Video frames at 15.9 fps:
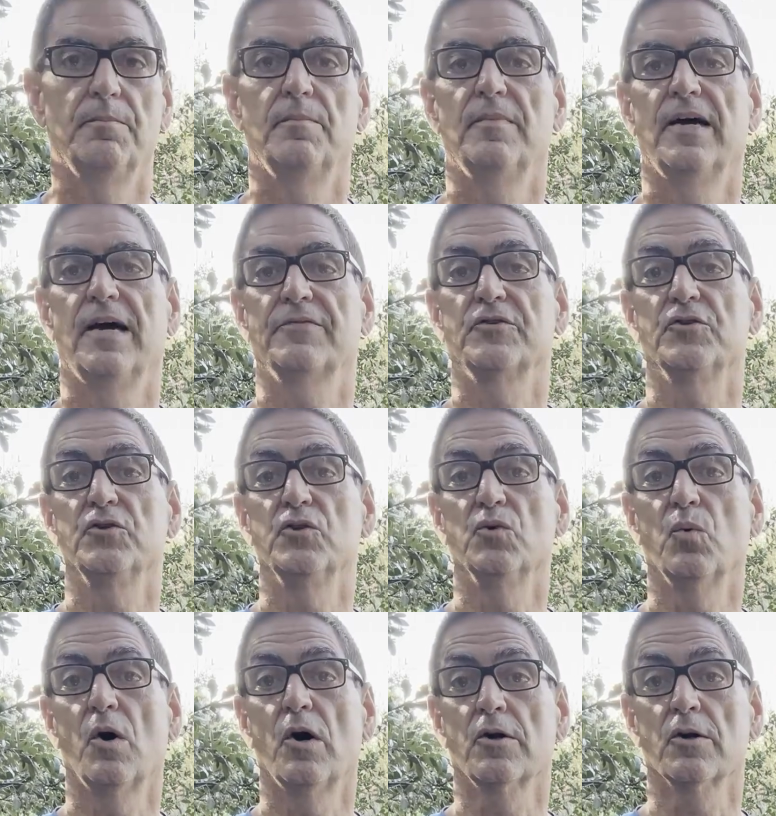have to do
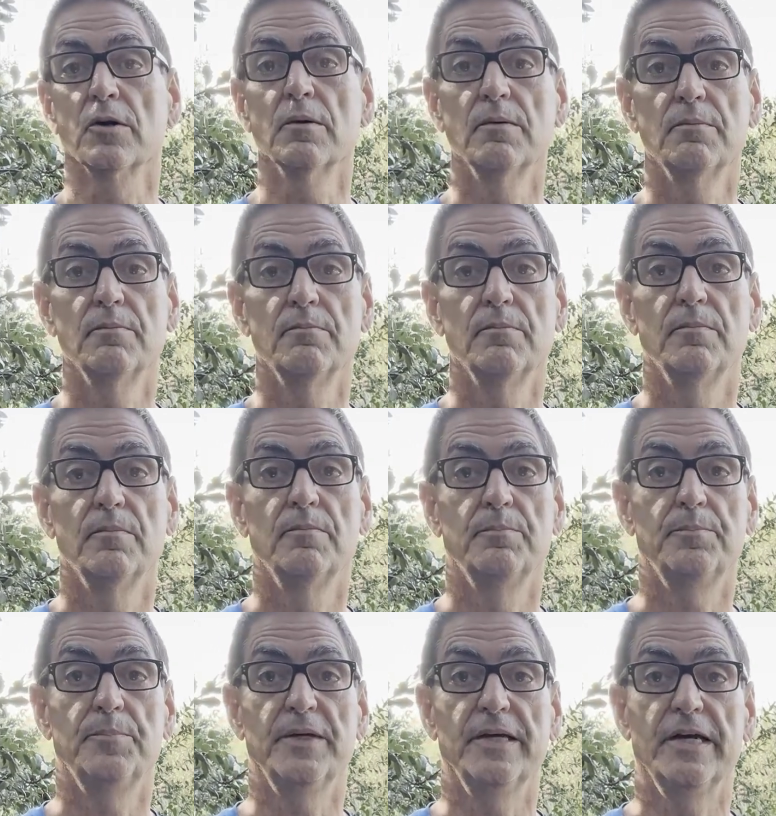water,
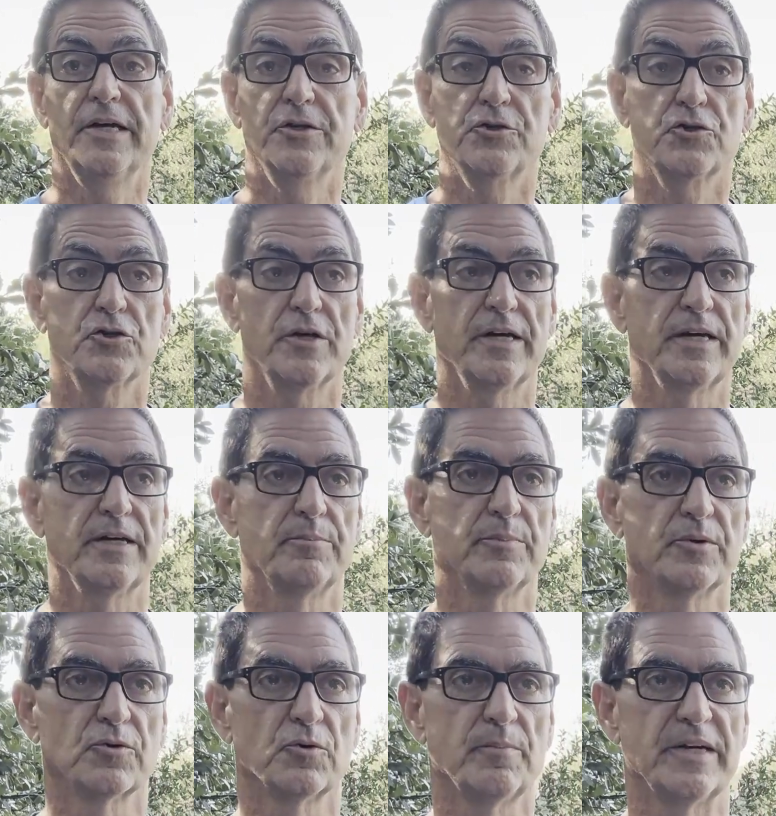pH, and
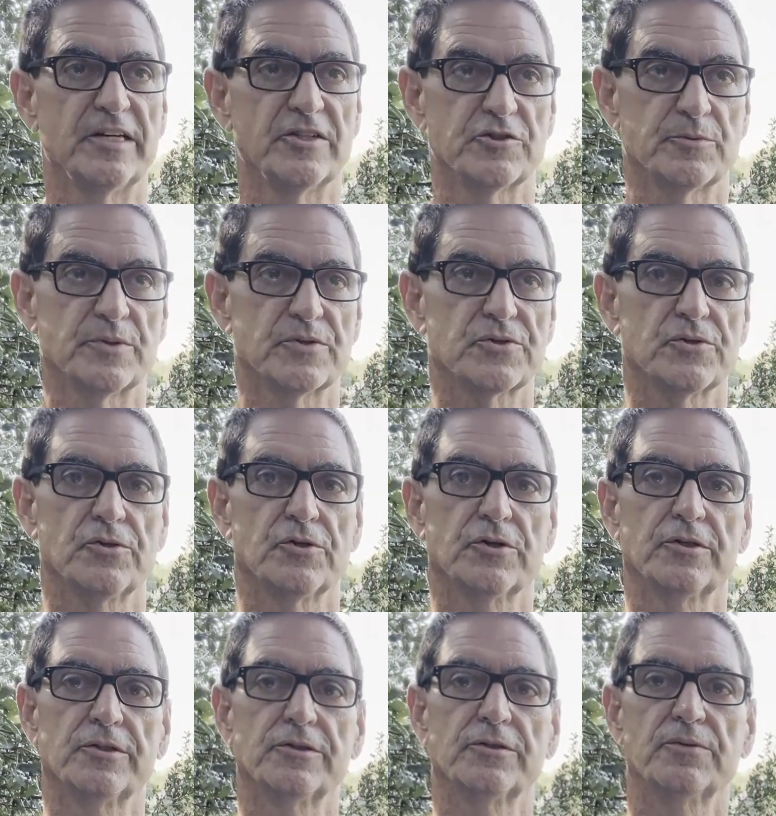mineral management. So you're
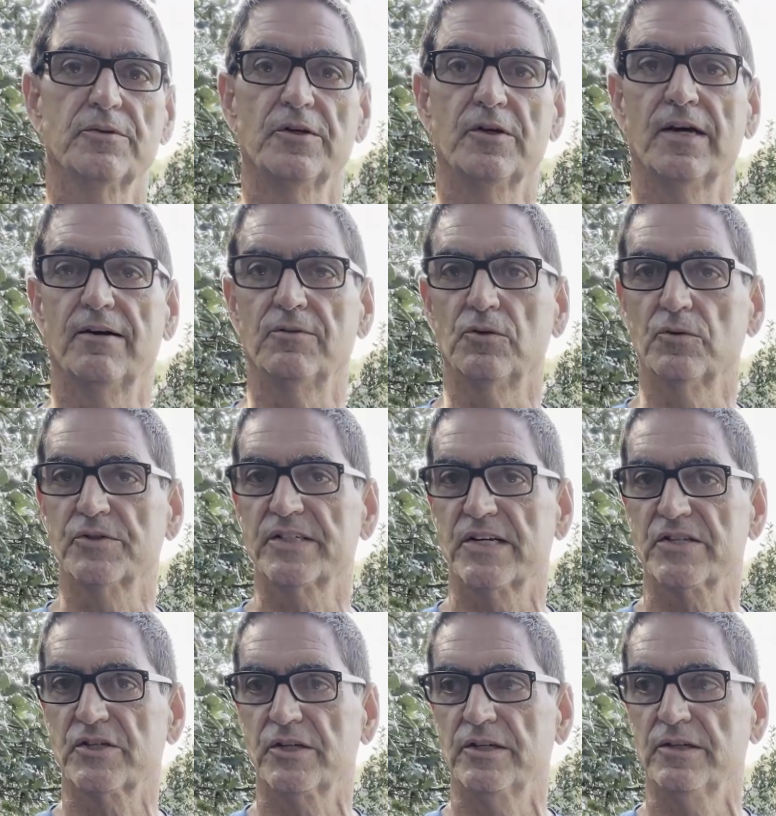going to have a little
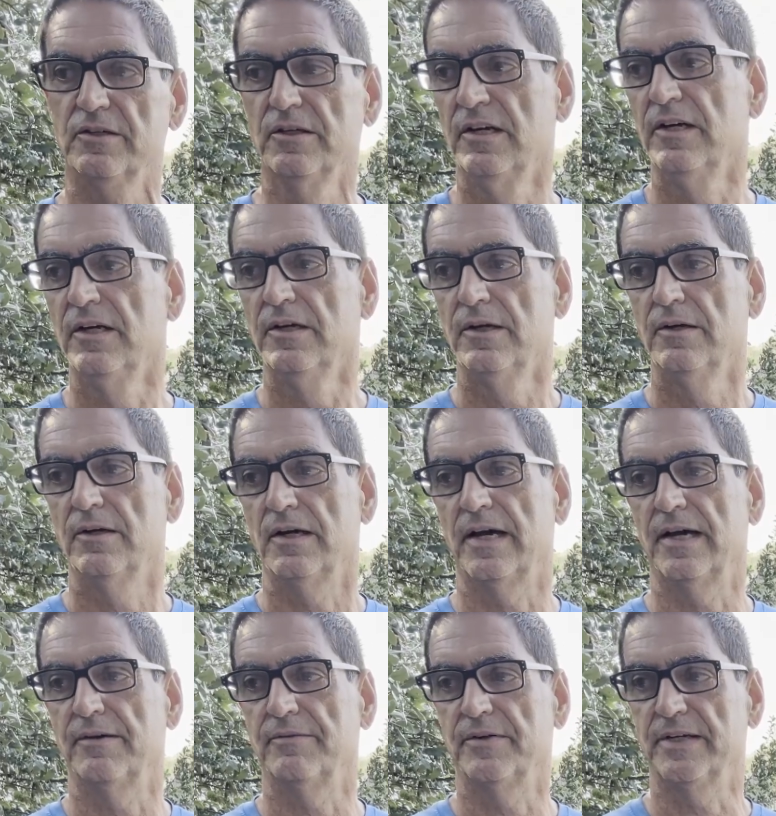test kit. I
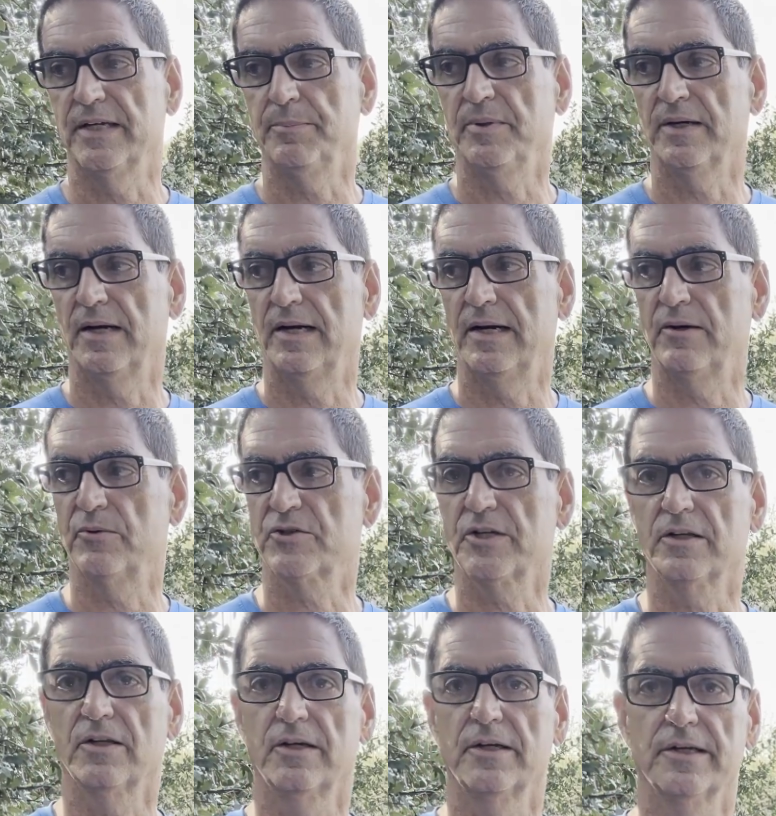have an API, which I
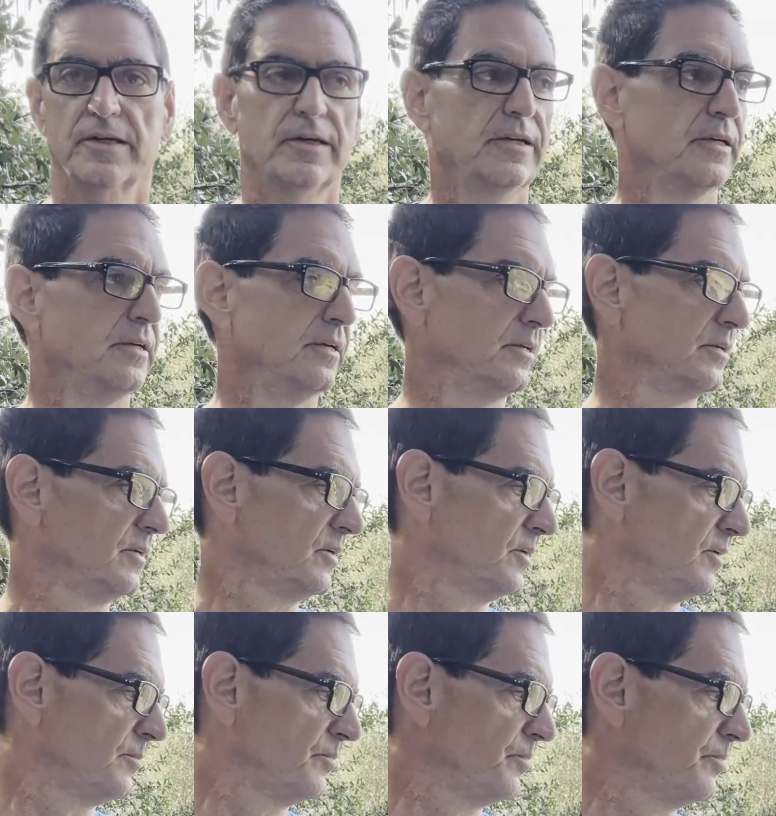like.
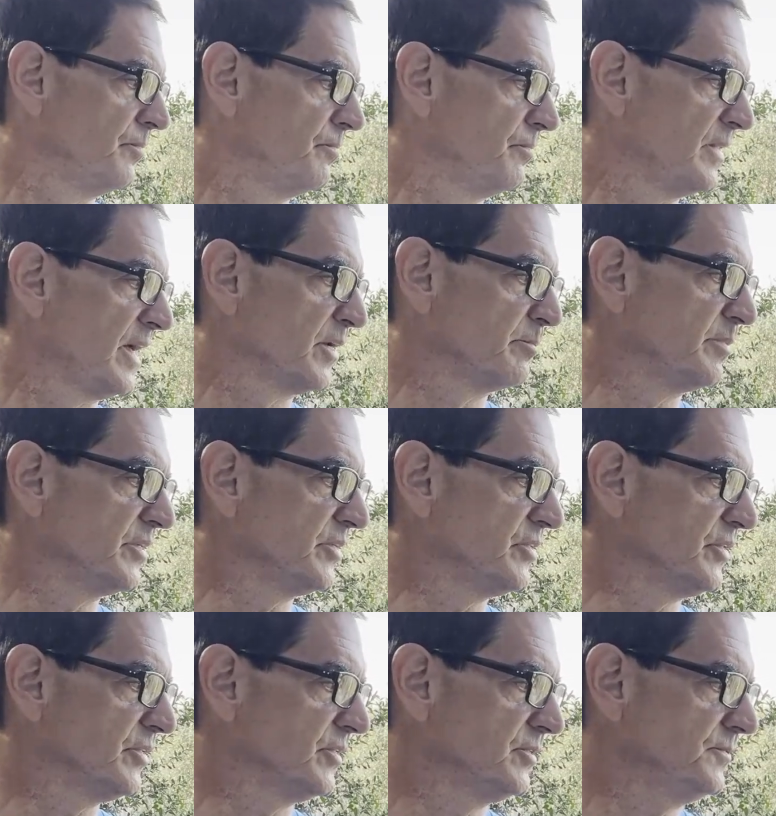Not a big
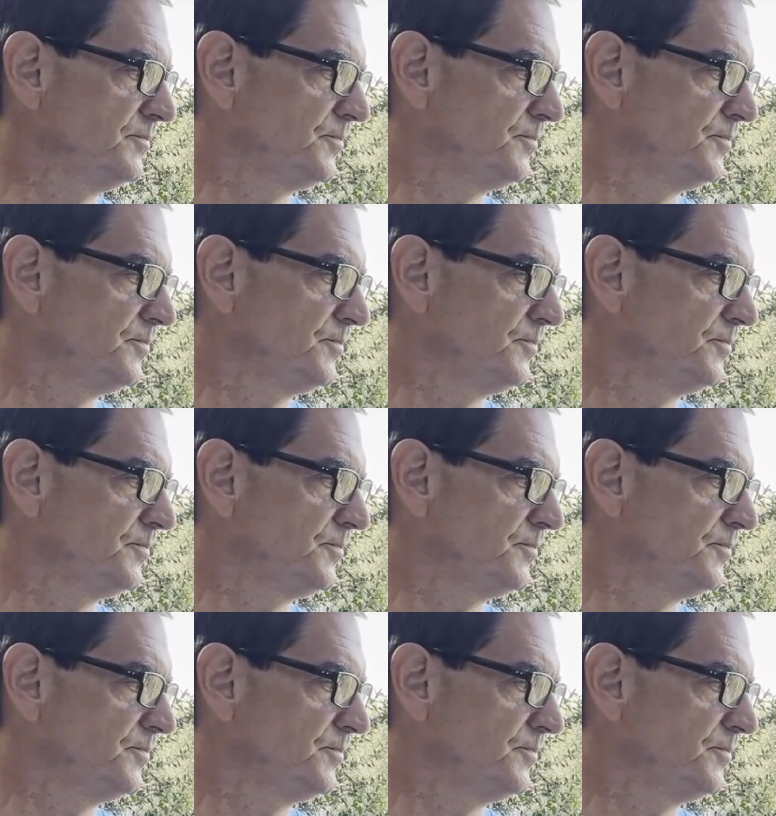deal